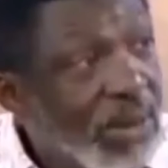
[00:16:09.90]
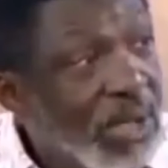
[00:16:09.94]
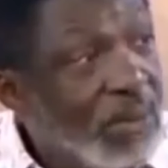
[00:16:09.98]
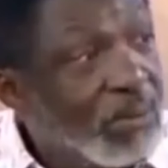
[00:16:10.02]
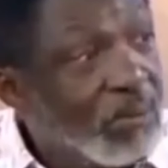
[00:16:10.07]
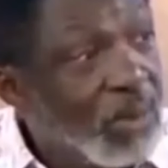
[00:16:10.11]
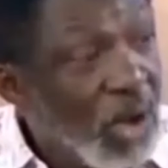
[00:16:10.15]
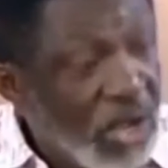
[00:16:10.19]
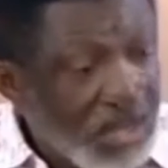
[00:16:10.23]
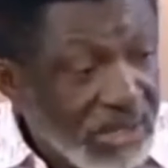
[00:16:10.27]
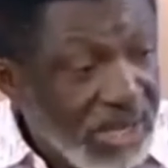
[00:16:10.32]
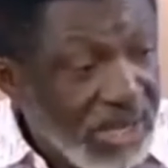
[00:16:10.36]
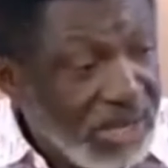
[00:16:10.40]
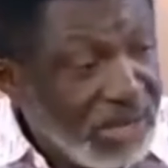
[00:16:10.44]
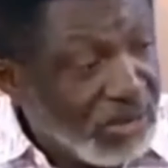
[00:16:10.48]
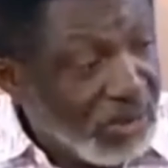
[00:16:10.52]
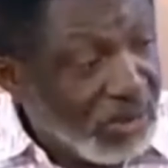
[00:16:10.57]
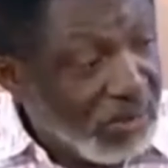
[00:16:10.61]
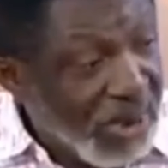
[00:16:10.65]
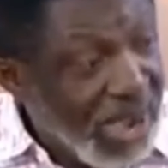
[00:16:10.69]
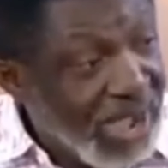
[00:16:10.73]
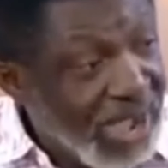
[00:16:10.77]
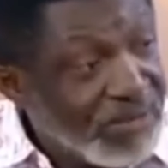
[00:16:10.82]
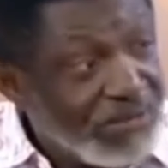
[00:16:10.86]
Both in
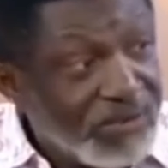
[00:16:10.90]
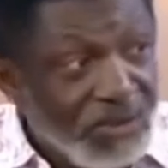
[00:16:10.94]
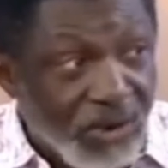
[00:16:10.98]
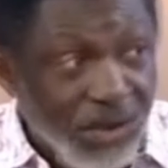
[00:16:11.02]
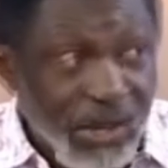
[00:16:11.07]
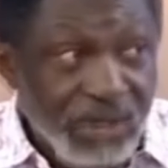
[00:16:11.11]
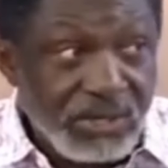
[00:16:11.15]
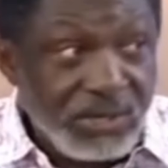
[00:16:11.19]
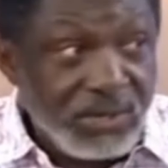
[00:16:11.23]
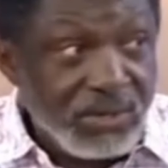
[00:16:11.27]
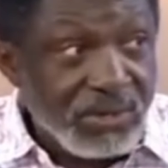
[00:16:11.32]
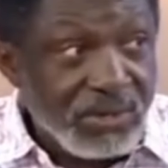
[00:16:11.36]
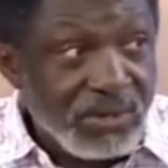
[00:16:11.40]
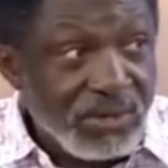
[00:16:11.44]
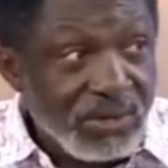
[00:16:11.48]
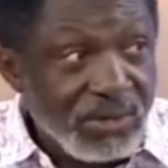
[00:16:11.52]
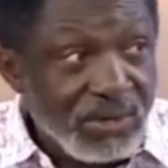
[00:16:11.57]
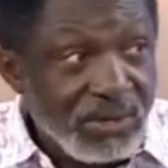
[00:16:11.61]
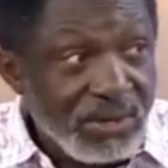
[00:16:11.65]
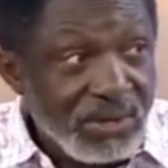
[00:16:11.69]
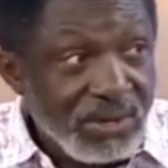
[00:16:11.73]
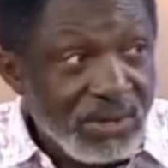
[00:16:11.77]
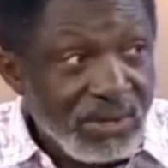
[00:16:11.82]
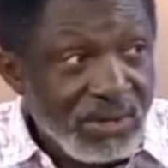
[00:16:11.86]
Dubai first,
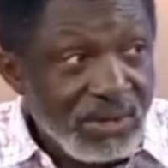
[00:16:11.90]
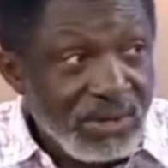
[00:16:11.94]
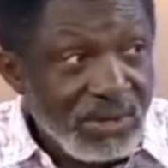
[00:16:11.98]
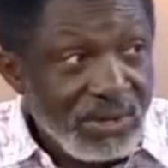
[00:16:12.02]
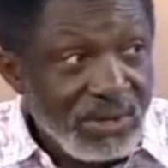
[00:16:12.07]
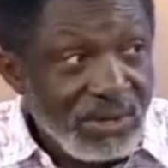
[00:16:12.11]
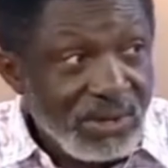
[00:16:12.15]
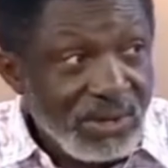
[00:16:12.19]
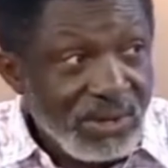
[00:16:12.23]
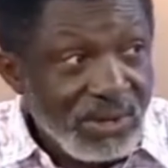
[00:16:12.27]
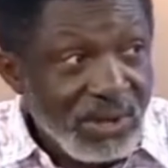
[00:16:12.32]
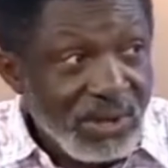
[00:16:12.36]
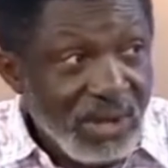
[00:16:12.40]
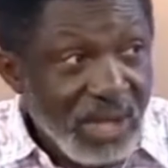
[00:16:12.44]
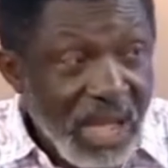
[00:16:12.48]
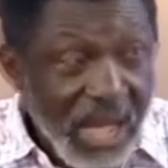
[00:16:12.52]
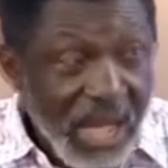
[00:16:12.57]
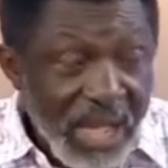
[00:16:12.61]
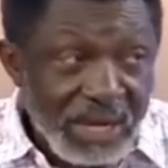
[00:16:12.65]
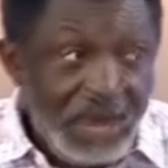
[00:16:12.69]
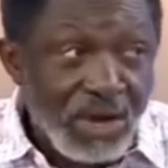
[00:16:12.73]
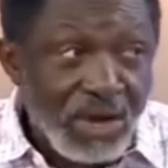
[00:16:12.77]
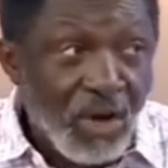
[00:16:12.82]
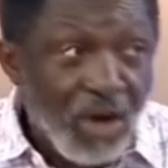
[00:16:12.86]

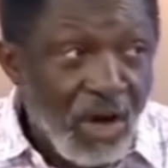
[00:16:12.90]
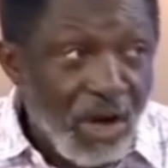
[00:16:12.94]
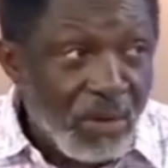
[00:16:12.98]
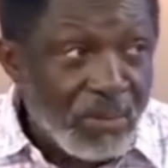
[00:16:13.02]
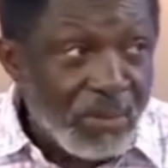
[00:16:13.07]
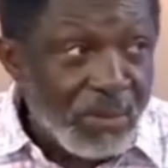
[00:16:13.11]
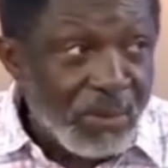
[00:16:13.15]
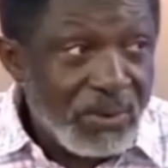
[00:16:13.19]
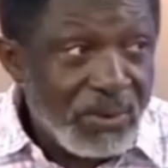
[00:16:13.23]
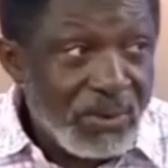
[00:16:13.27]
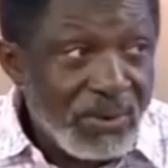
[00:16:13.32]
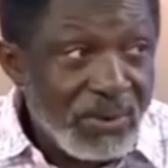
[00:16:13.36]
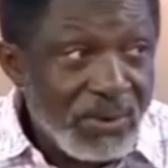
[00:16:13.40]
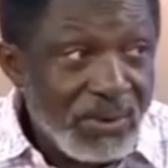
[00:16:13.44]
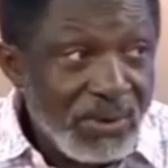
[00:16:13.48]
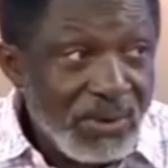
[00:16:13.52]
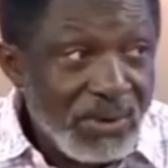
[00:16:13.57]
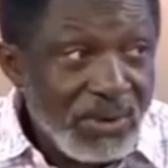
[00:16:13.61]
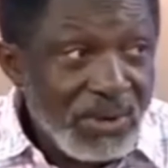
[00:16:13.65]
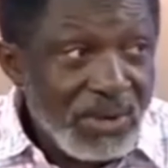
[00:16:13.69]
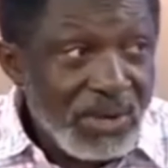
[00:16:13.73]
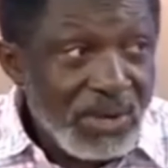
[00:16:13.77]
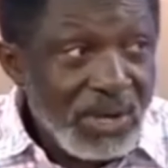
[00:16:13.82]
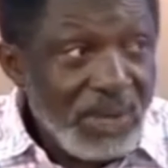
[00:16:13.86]
at the COP,
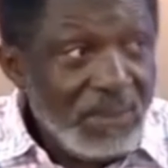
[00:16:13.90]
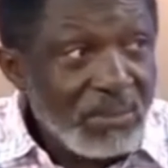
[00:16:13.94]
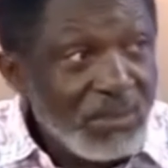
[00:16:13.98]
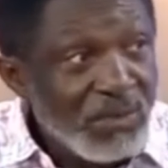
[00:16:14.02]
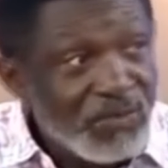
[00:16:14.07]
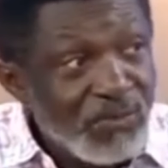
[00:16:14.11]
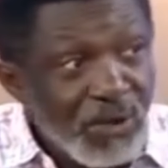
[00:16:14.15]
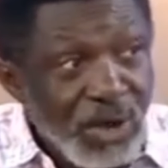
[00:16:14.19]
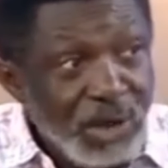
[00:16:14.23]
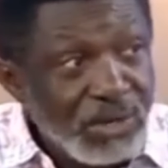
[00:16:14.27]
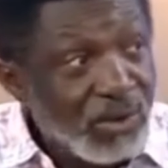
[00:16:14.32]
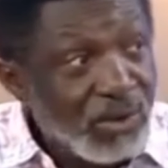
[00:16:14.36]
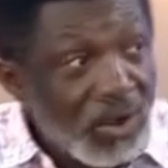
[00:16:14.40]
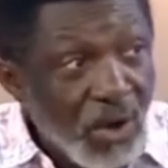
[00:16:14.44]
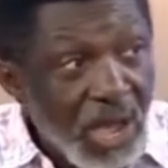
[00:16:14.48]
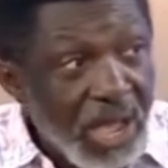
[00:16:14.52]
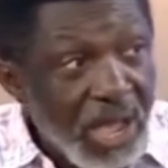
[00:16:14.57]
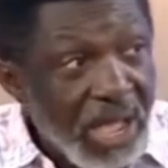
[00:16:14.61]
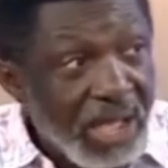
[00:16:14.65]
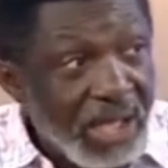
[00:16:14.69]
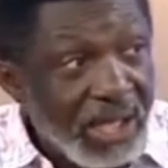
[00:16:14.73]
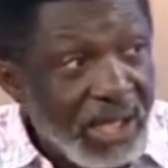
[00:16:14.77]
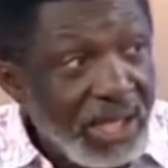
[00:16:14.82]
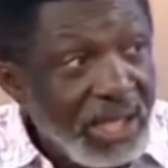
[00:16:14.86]
before
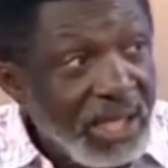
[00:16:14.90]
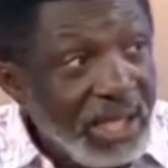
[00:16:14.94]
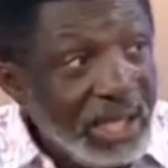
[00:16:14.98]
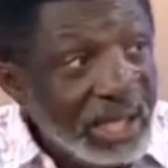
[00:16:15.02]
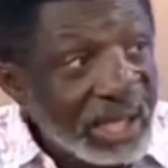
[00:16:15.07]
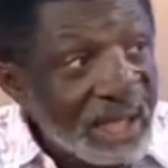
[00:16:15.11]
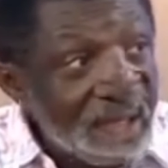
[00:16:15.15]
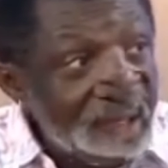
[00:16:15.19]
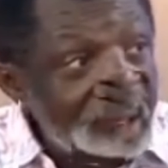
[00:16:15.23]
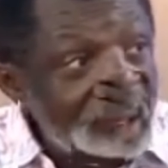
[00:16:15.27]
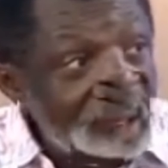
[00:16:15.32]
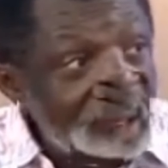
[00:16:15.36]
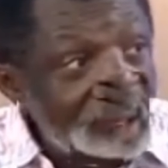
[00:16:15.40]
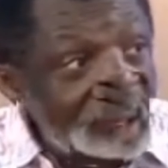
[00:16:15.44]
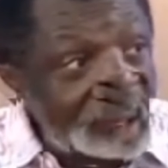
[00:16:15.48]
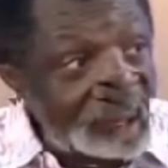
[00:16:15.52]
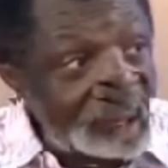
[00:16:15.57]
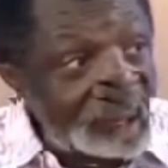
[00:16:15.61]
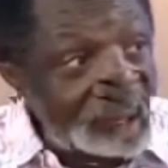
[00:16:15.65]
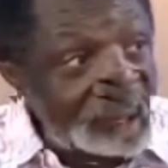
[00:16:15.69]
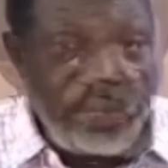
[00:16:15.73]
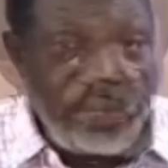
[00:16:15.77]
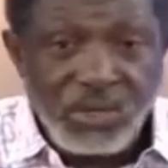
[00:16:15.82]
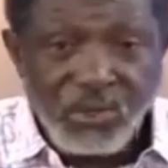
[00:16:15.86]
Doha. In Doha,
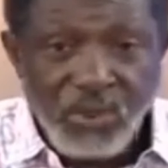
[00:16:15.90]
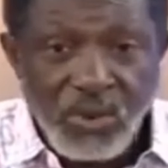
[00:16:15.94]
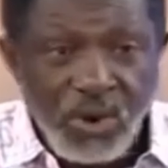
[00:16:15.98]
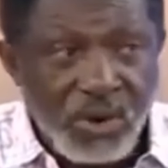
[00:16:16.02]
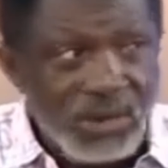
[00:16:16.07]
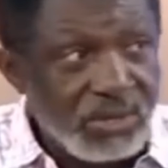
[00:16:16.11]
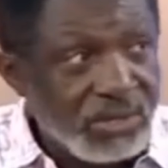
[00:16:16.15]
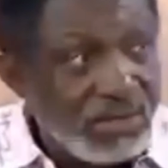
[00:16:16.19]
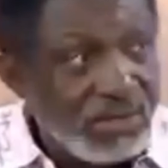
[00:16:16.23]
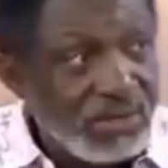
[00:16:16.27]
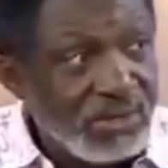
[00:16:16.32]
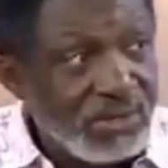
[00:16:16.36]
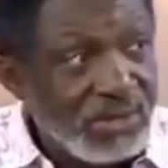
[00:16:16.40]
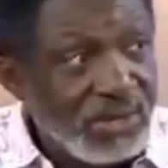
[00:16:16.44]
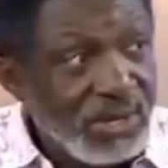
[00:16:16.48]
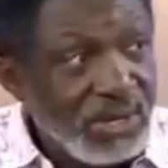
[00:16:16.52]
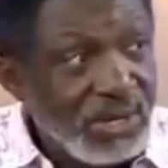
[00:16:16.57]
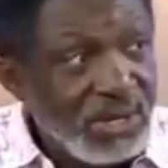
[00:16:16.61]
it was worse.